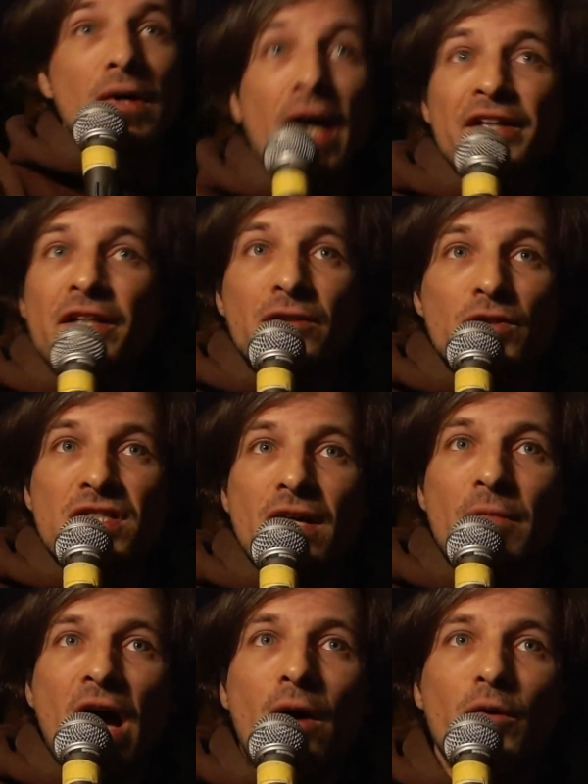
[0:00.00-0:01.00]
I need to
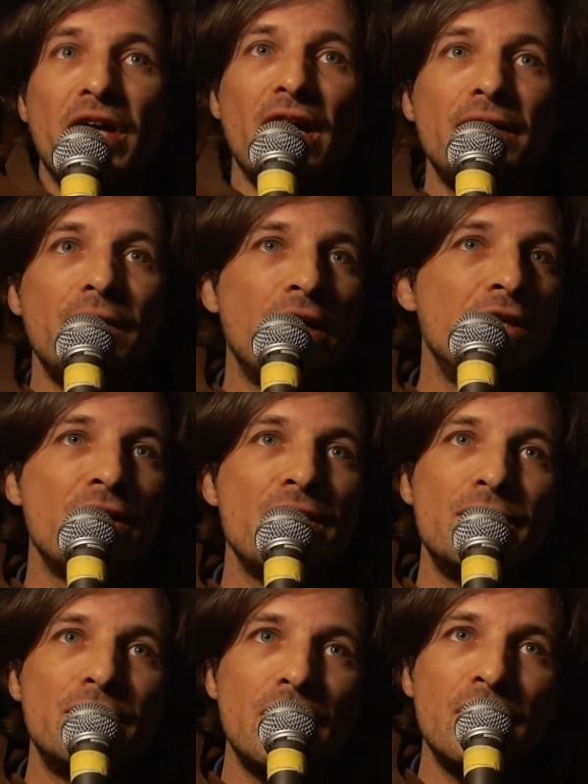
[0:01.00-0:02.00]
somehow get
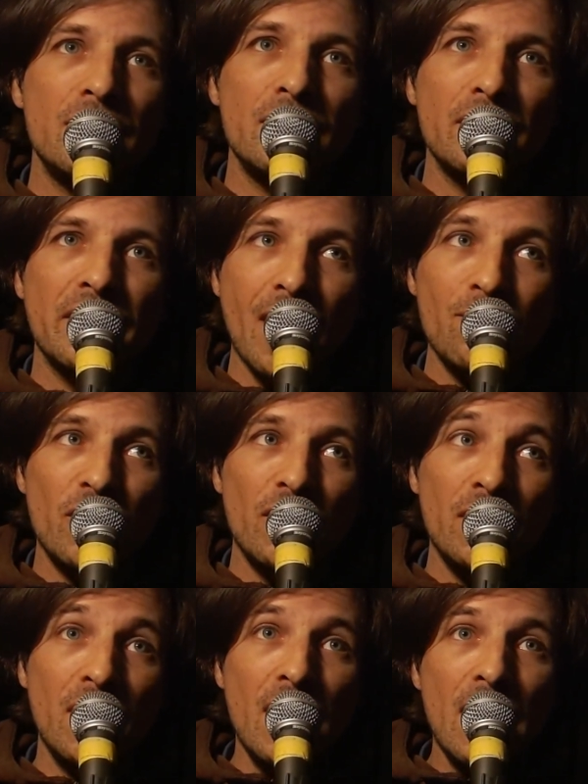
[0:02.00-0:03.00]
another
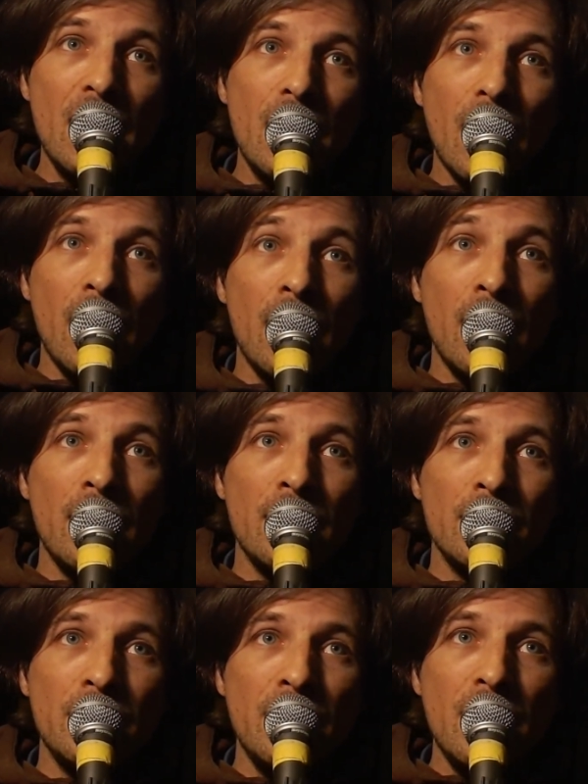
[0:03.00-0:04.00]
camera,
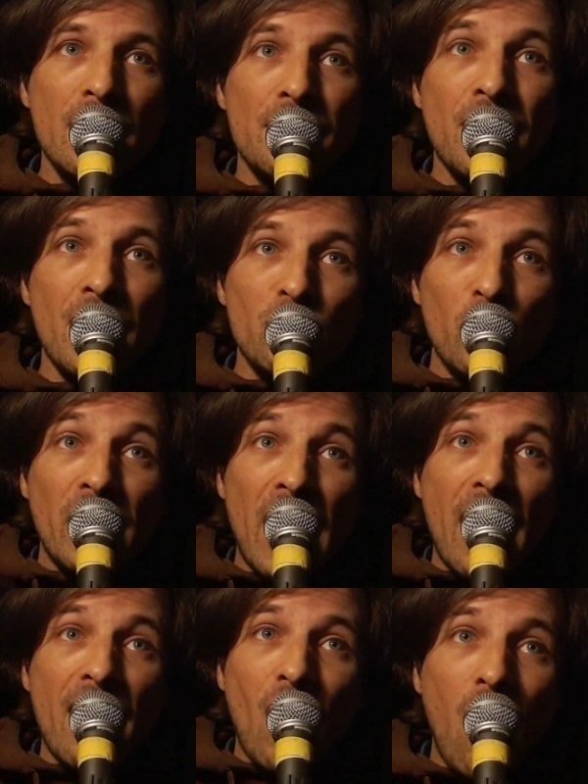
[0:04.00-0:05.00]
and then we will
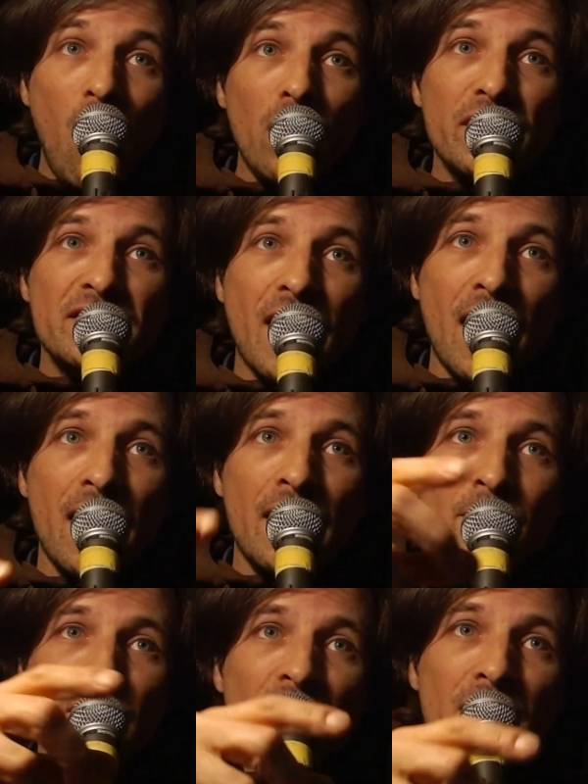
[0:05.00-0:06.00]
have all the
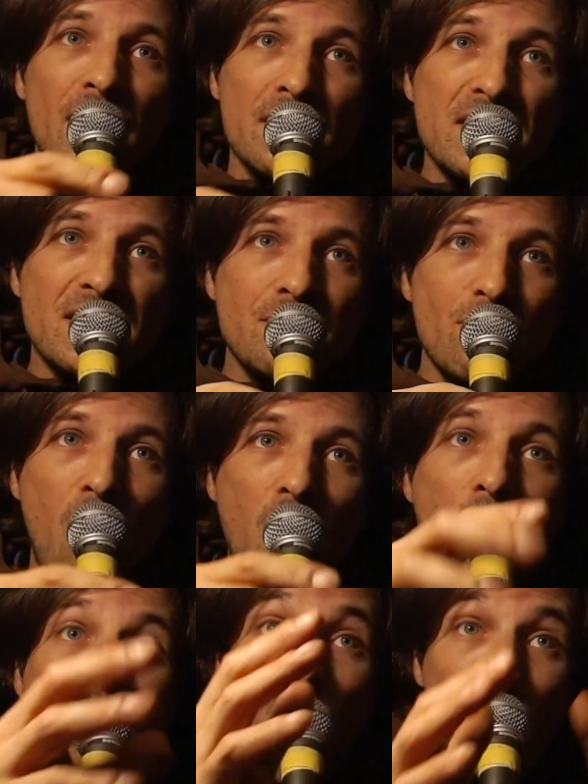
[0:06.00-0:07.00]
time a
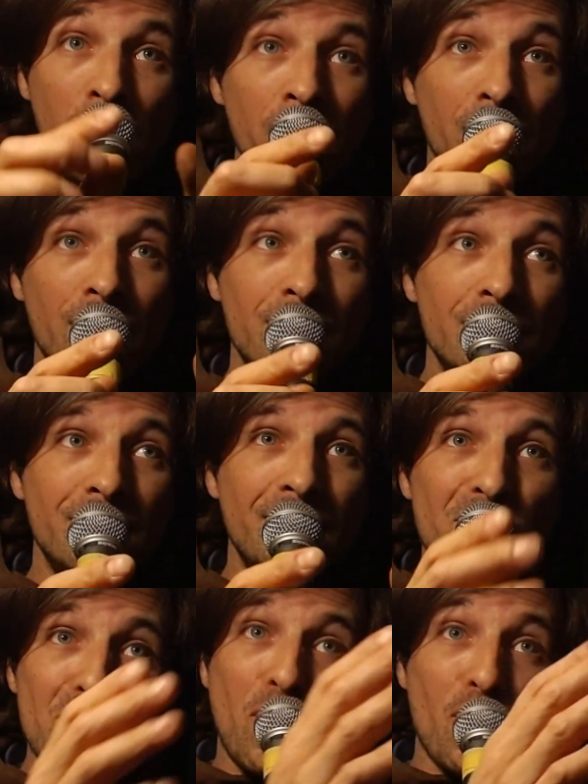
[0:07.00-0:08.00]
small
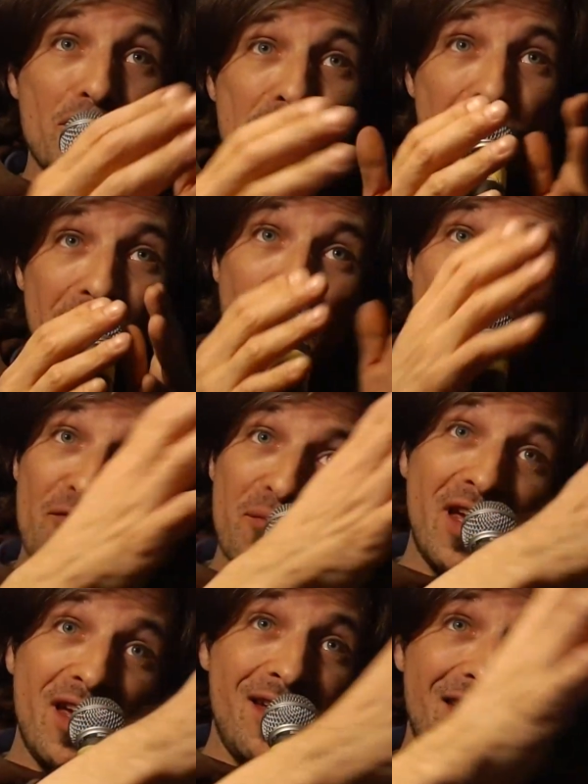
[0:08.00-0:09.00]
portion of
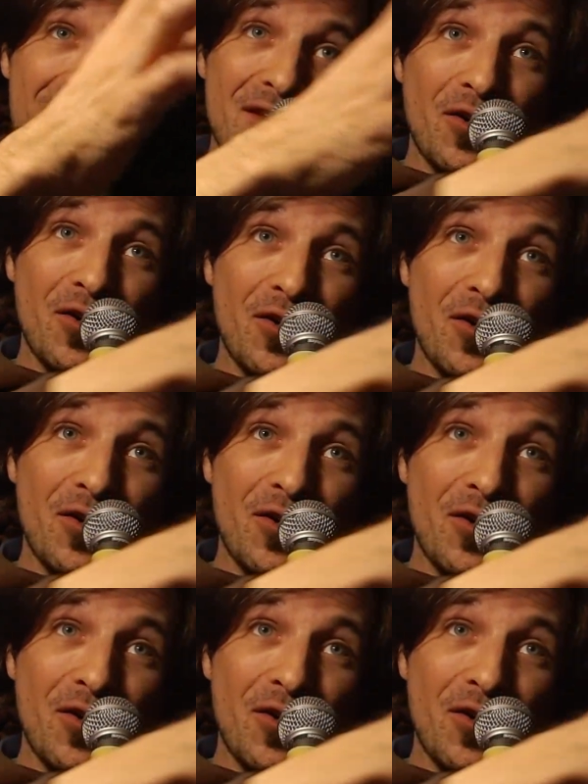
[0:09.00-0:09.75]
me in the corner